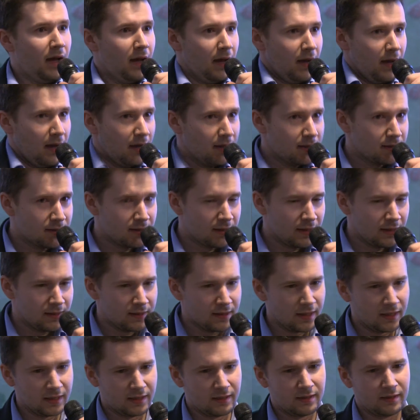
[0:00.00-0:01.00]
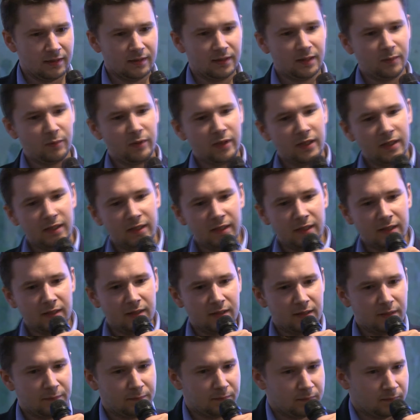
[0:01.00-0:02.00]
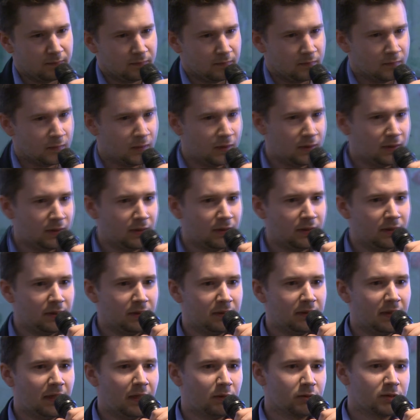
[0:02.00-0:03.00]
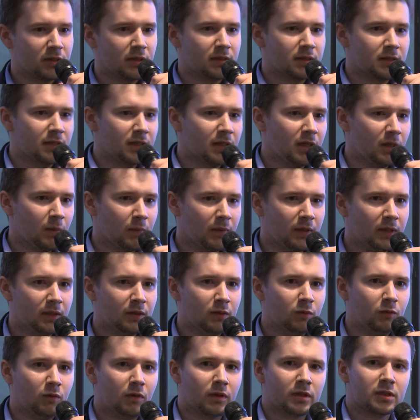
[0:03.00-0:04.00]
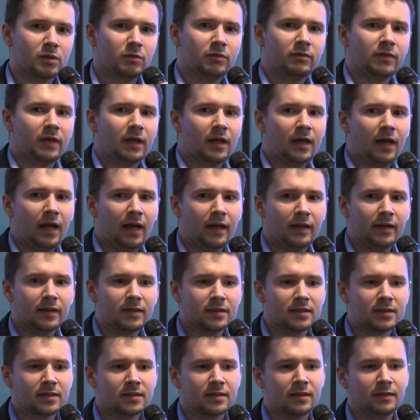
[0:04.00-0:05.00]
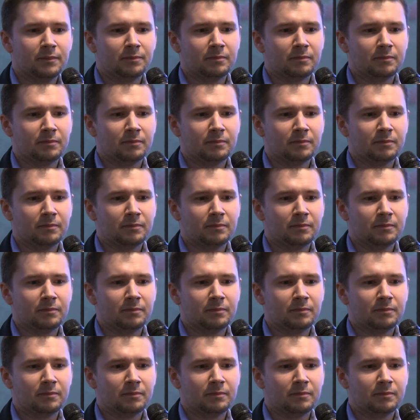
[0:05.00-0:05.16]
As I said in the beginning, the outsourcing company who works with the clients